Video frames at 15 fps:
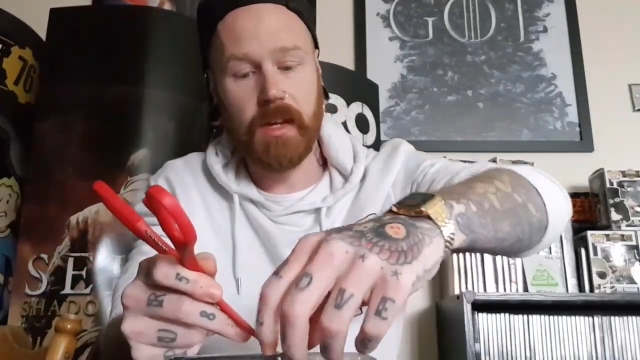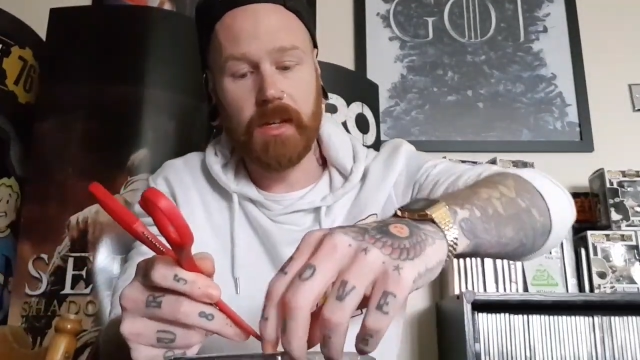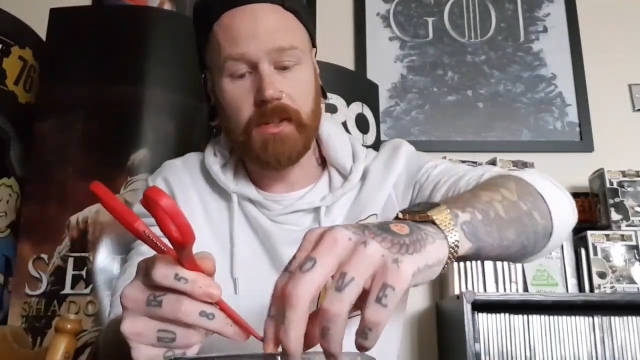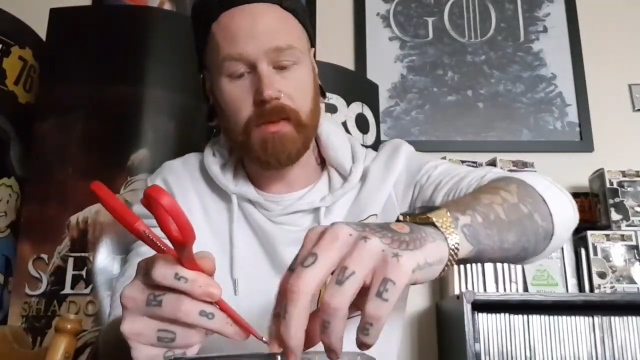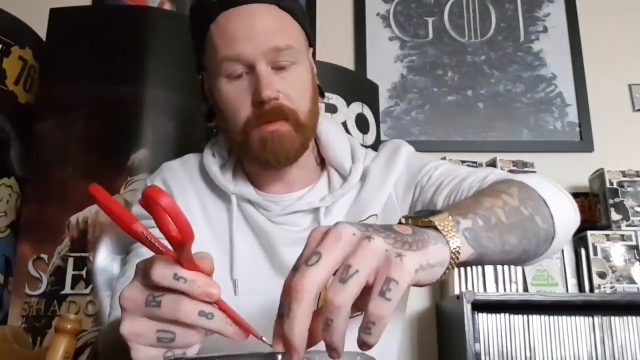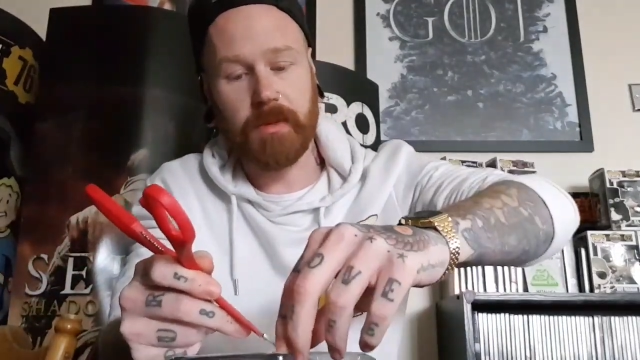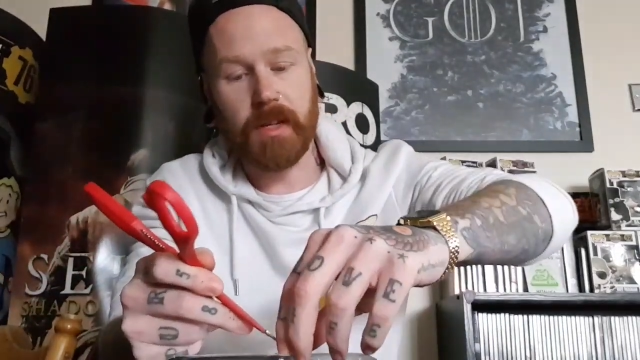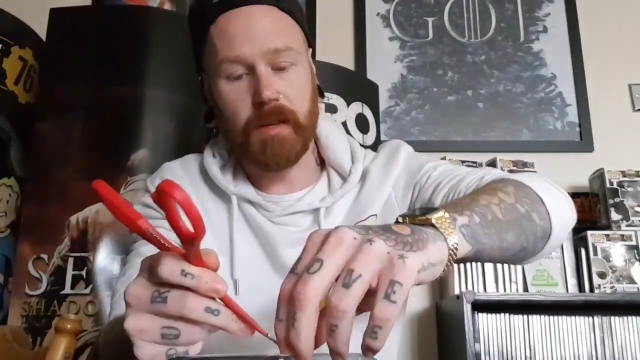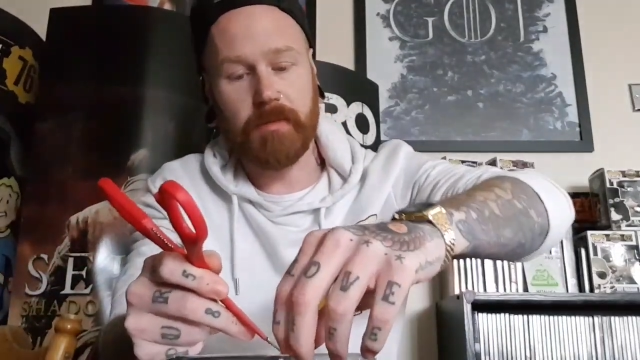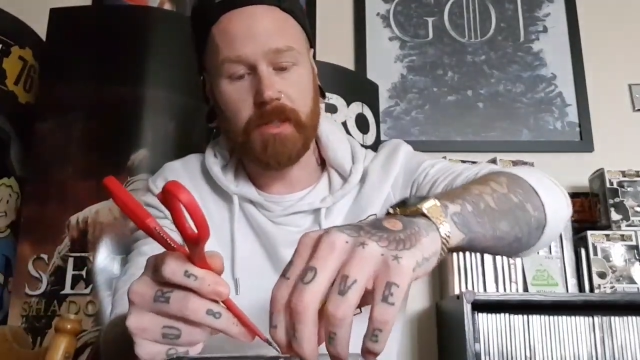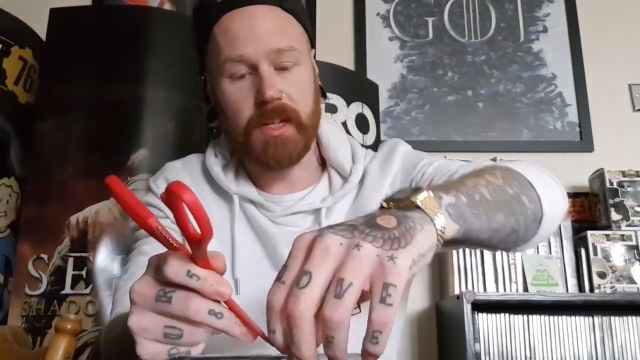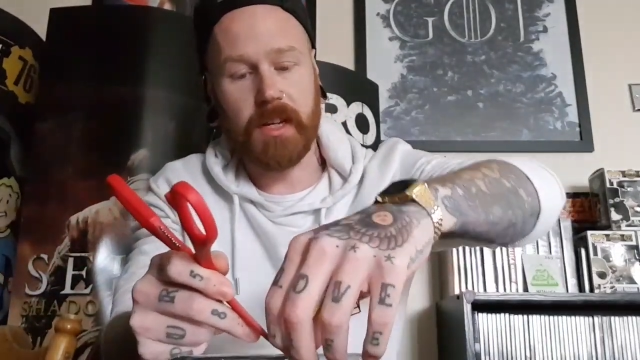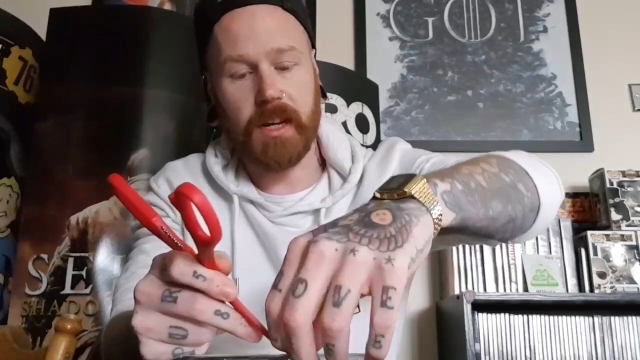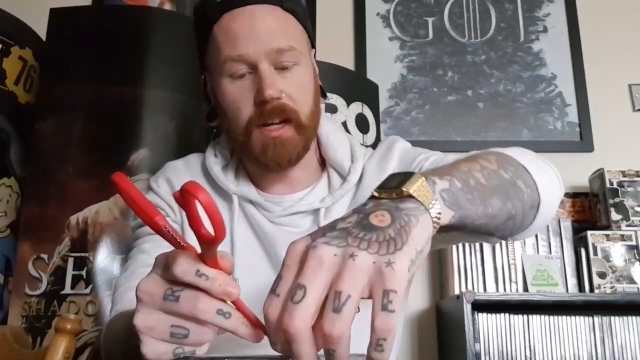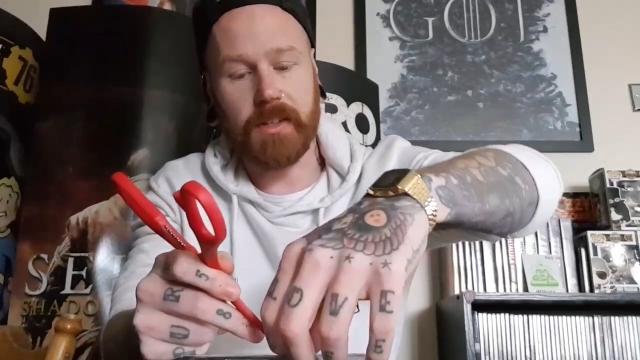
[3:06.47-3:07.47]
sometimes
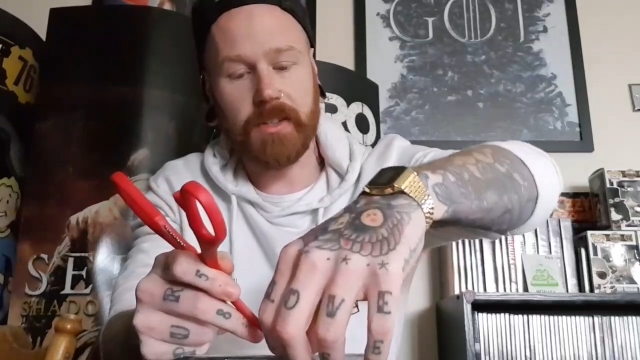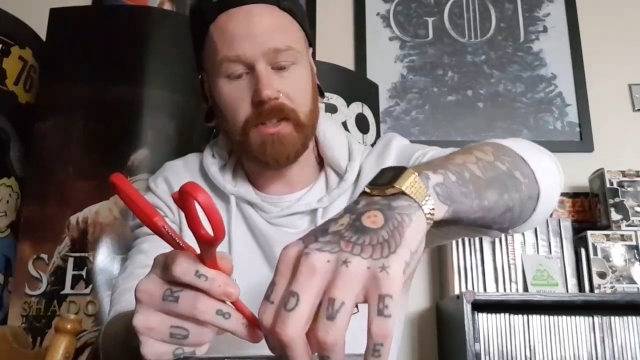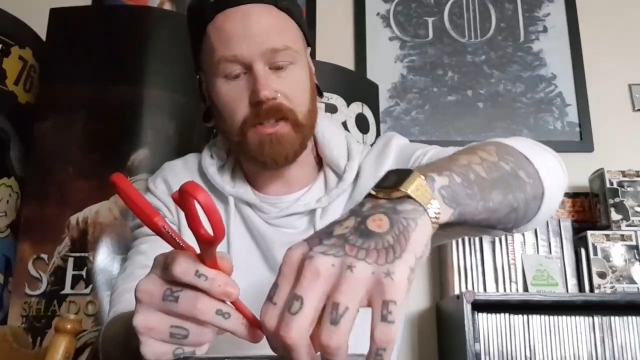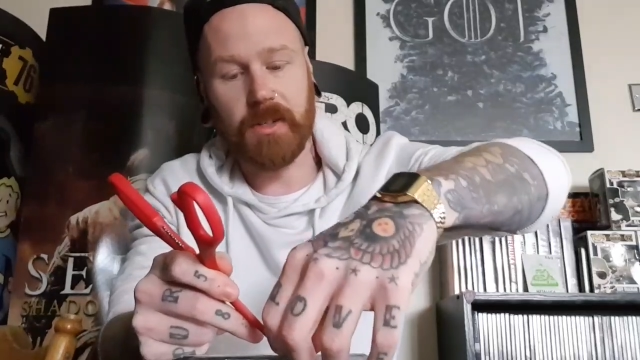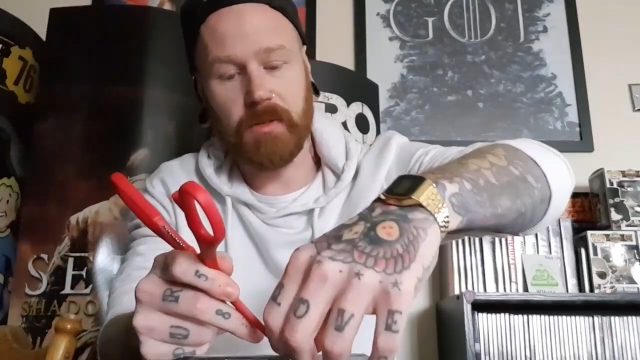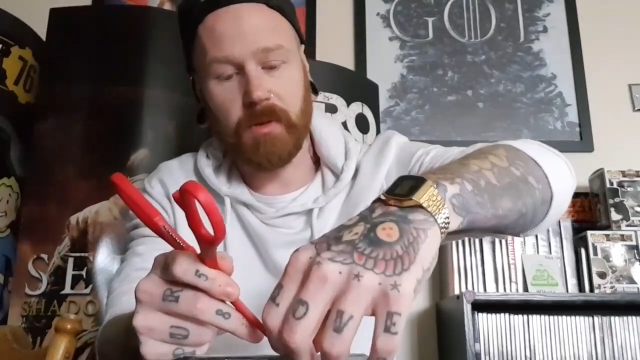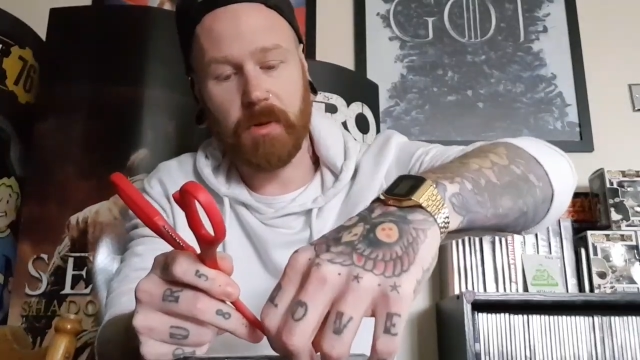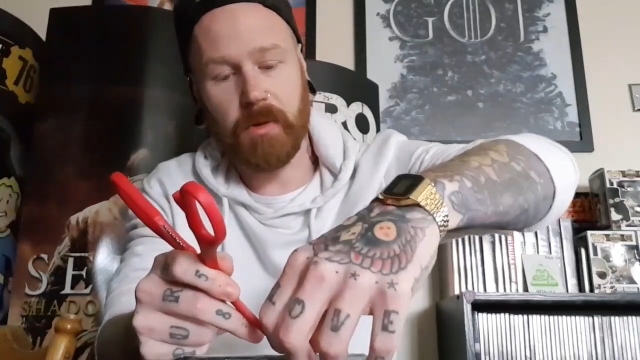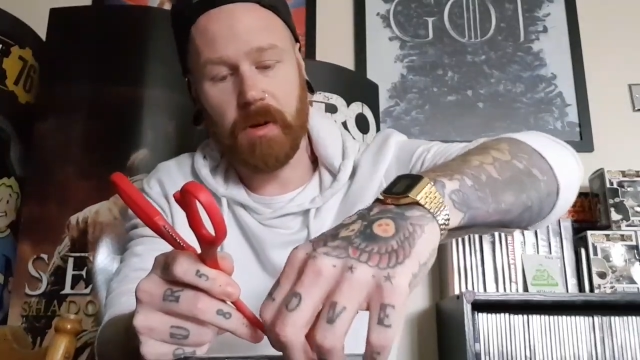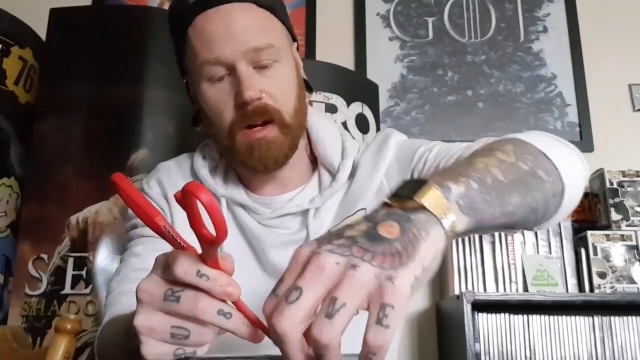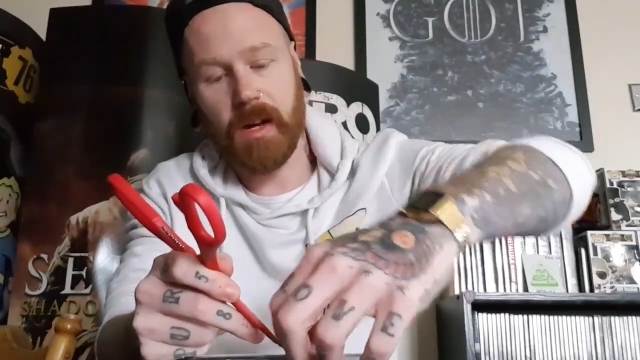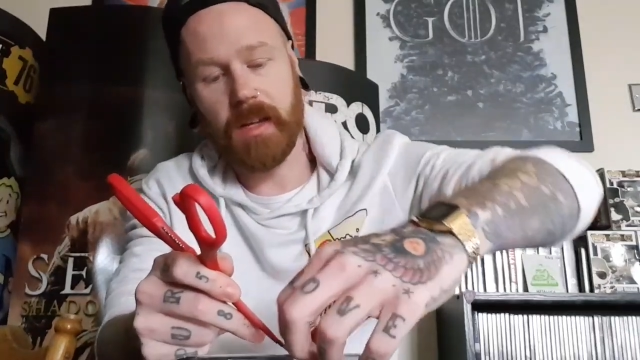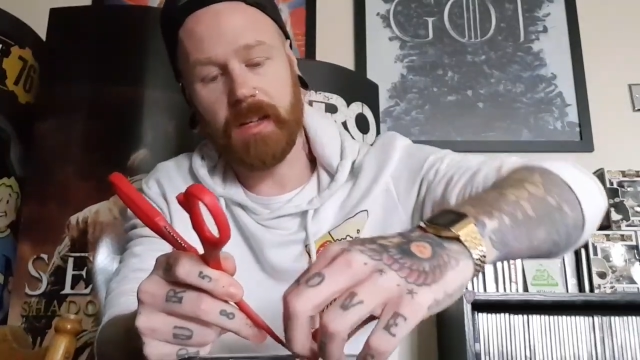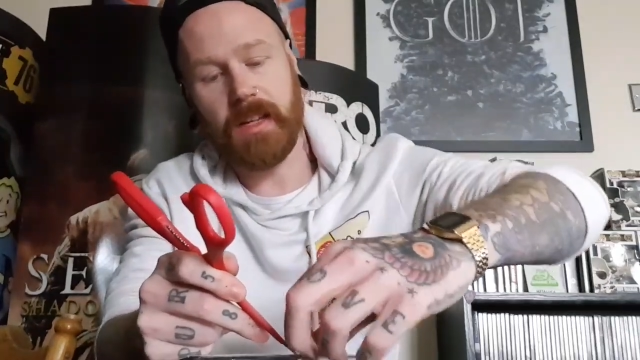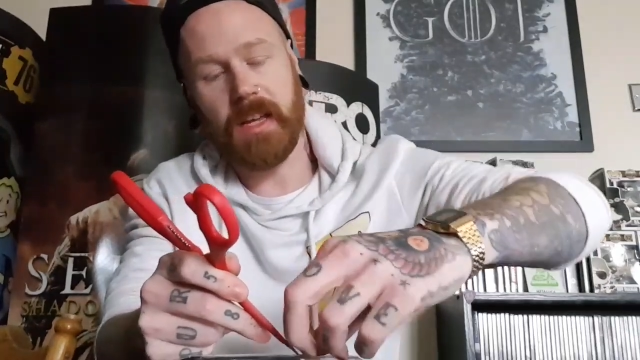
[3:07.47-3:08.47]
kid actors don't quite